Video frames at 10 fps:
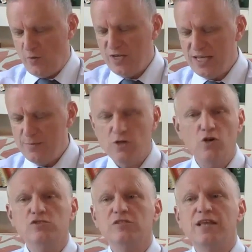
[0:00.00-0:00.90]
We keep the
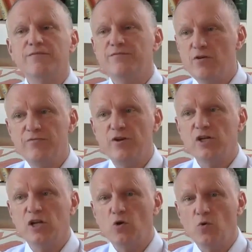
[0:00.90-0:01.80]
cost of that very,
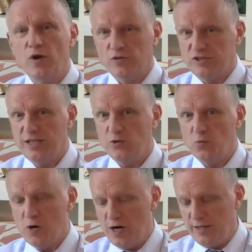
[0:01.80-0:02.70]
very low, and I'll tell you
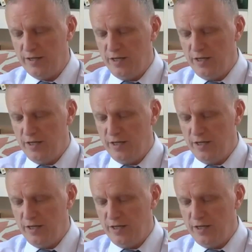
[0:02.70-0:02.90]
why.